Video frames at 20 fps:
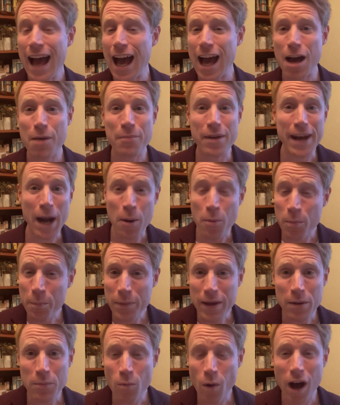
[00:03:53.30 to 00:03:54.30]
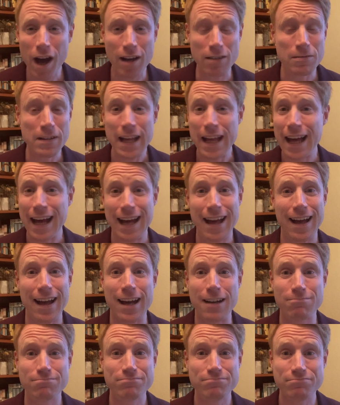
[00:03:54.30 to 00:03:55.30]
Um, now, meanwhile,
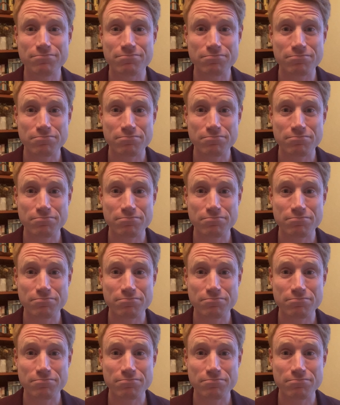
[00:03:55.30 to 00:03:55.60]
um,